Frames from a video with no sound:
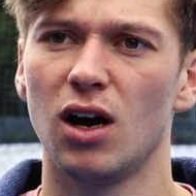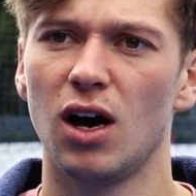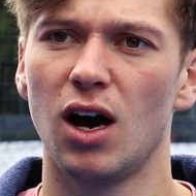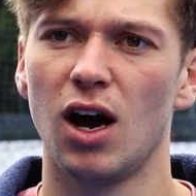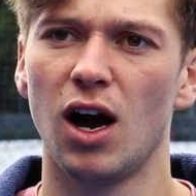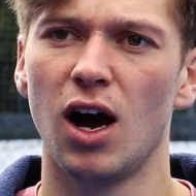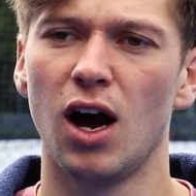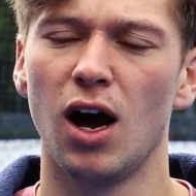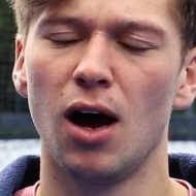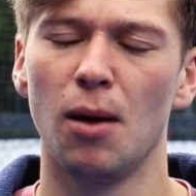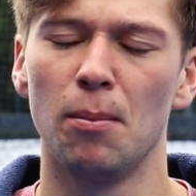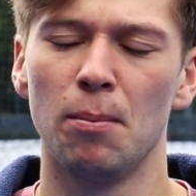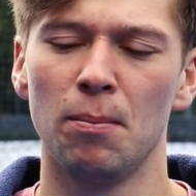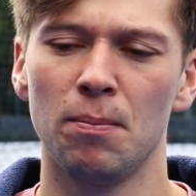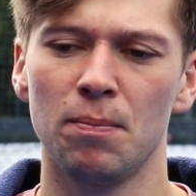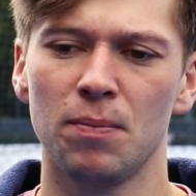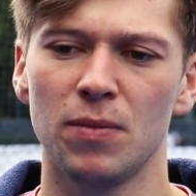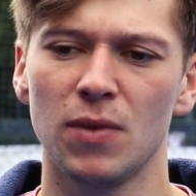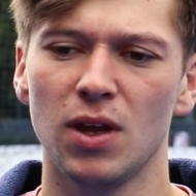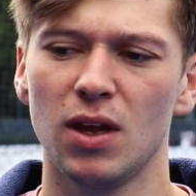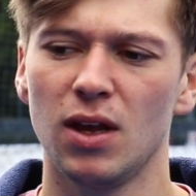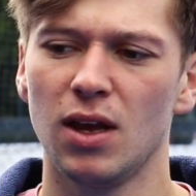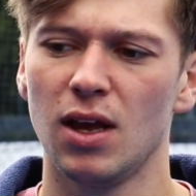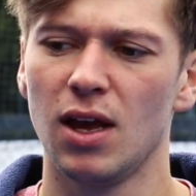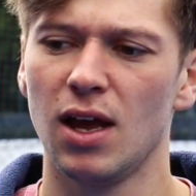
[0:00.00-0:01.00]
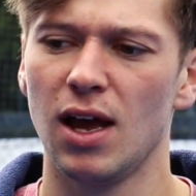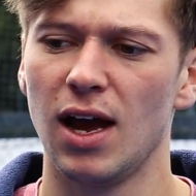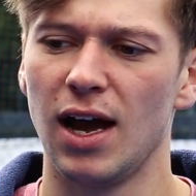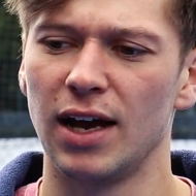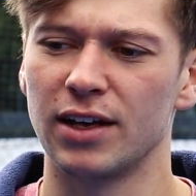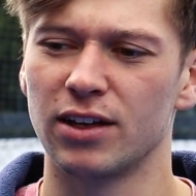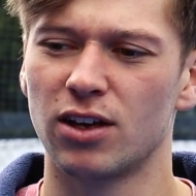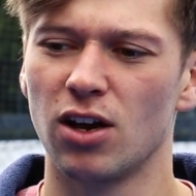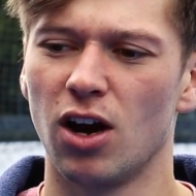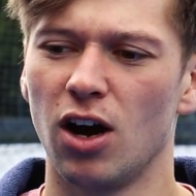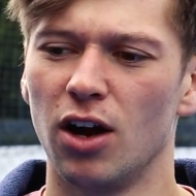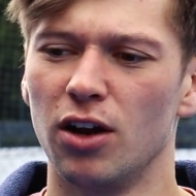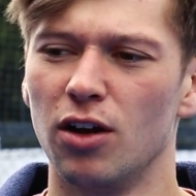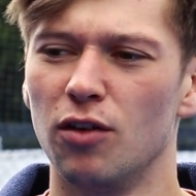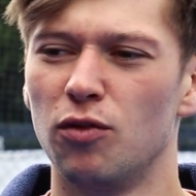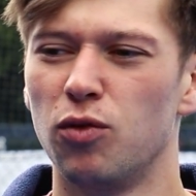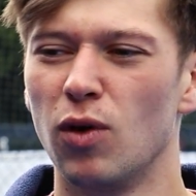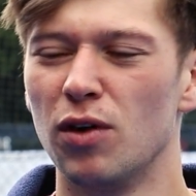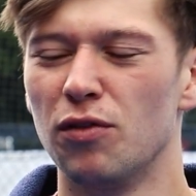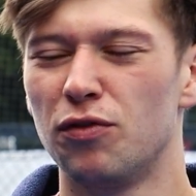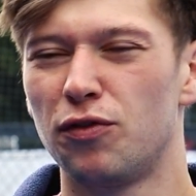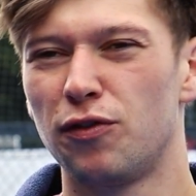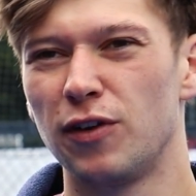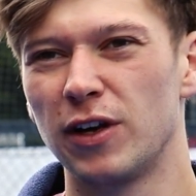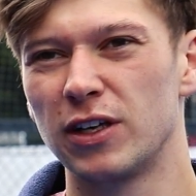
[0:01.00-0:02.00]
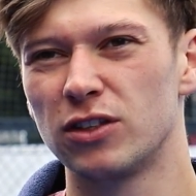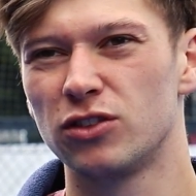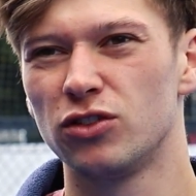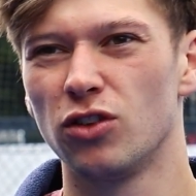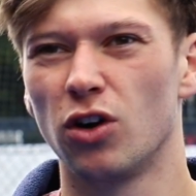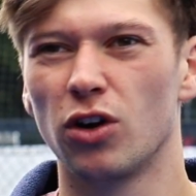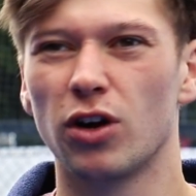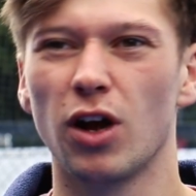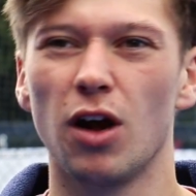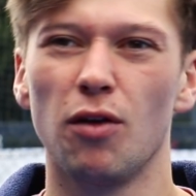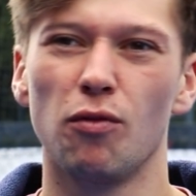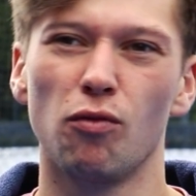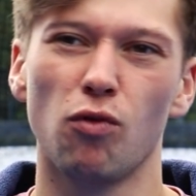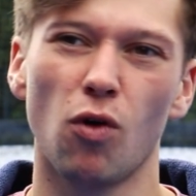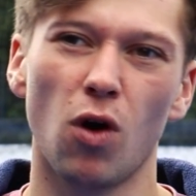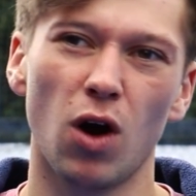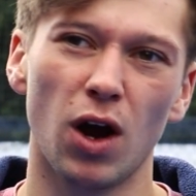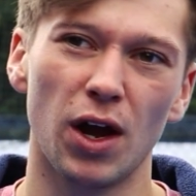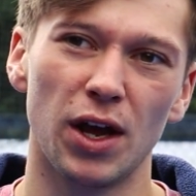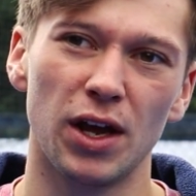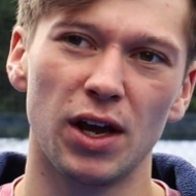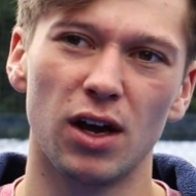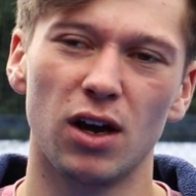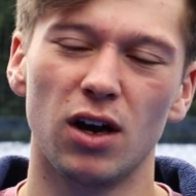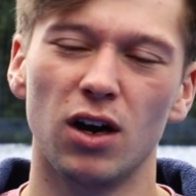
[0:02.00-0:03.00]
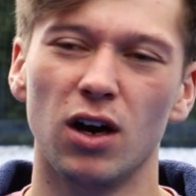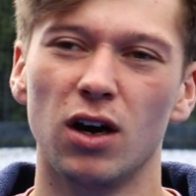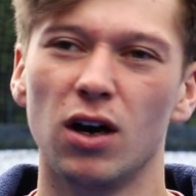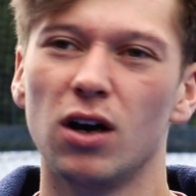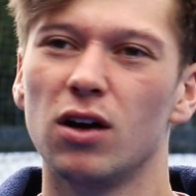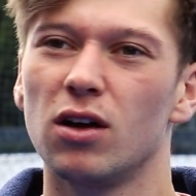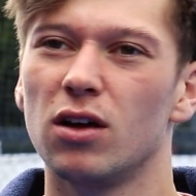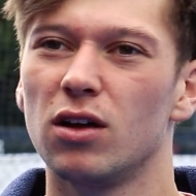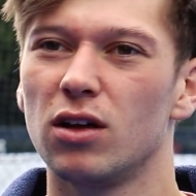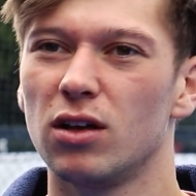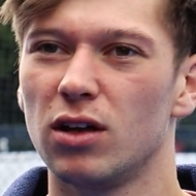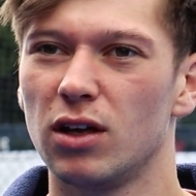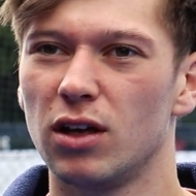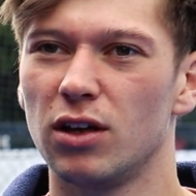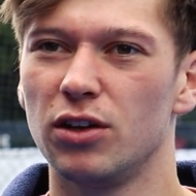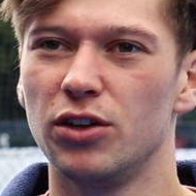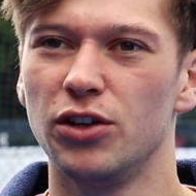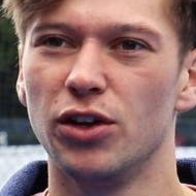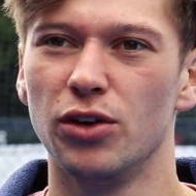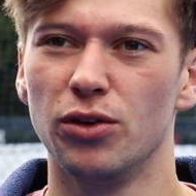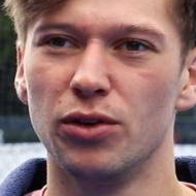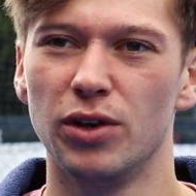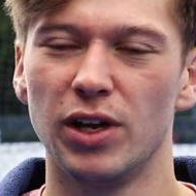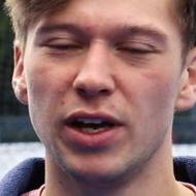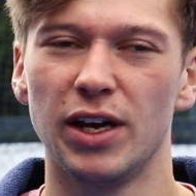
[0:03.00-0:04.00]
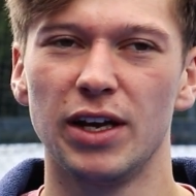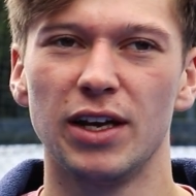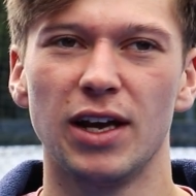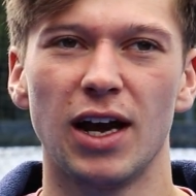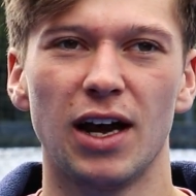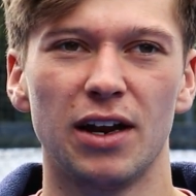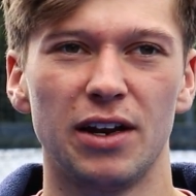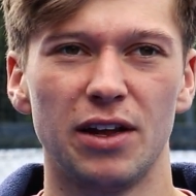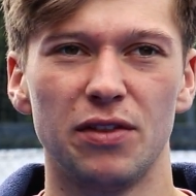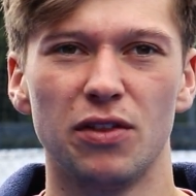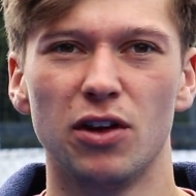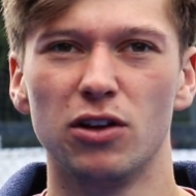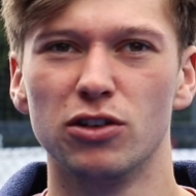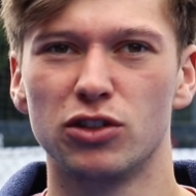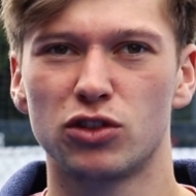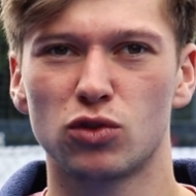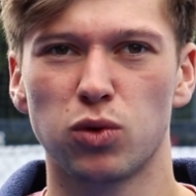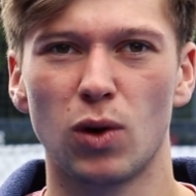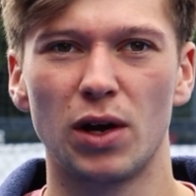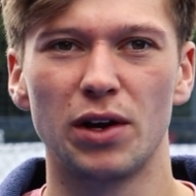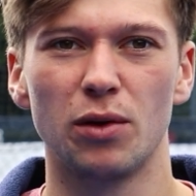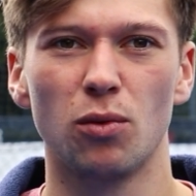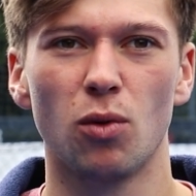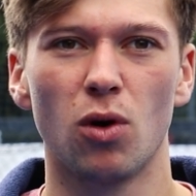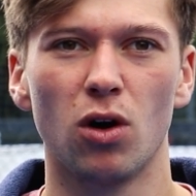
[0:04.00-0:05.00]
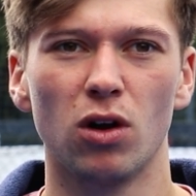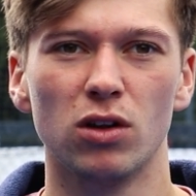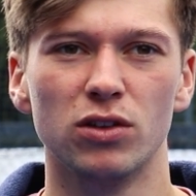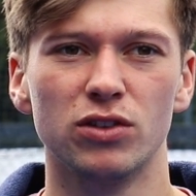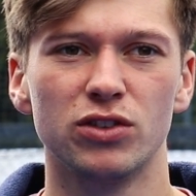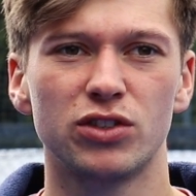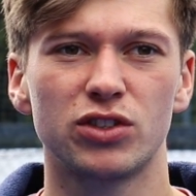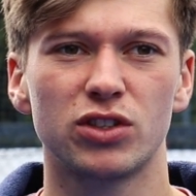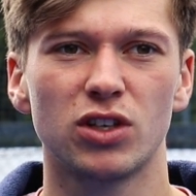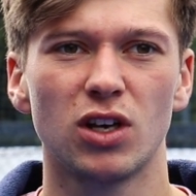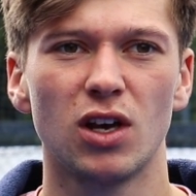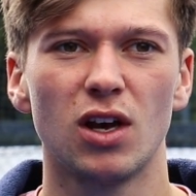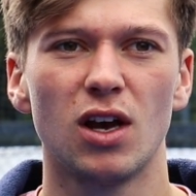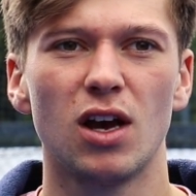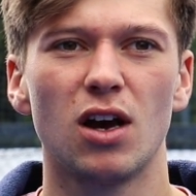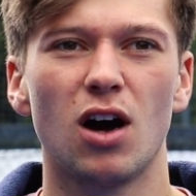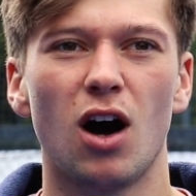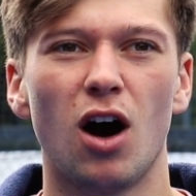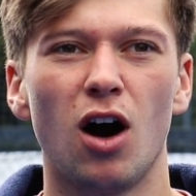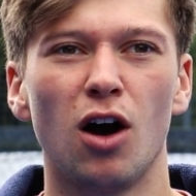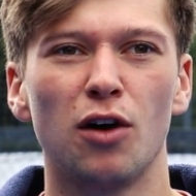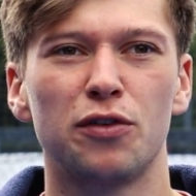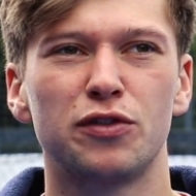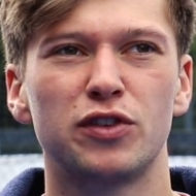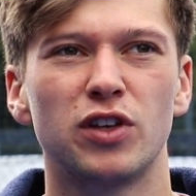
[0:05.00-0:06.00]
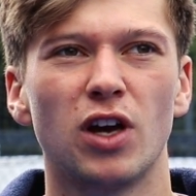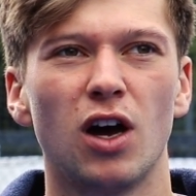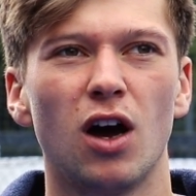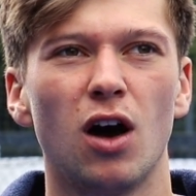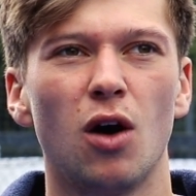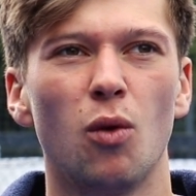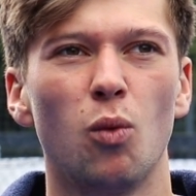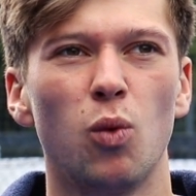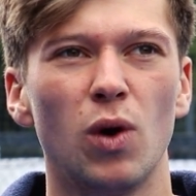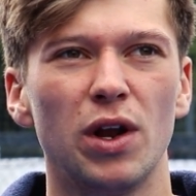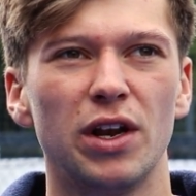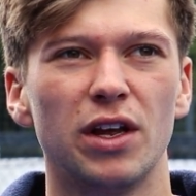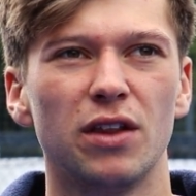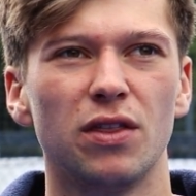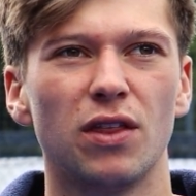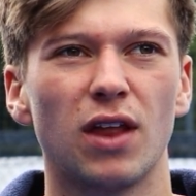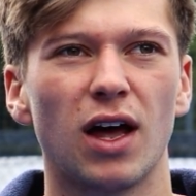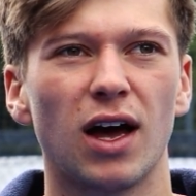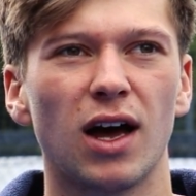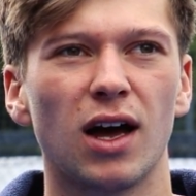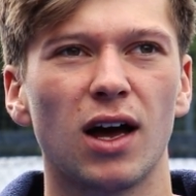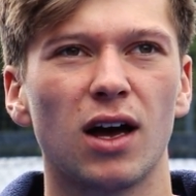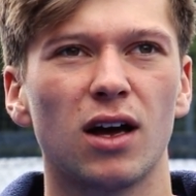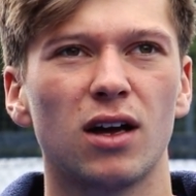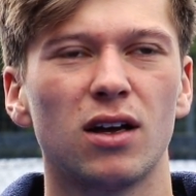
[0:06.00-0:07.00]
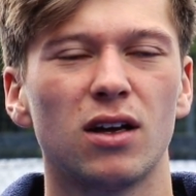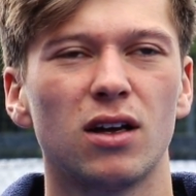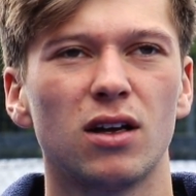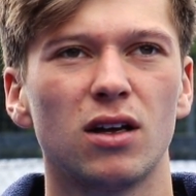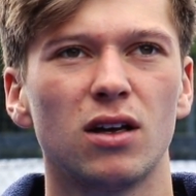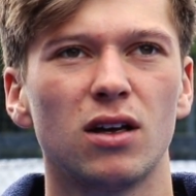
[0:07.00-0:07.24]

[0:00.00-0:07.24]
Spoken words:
and kind of with things not going right at uni and in those 21s, after winning that,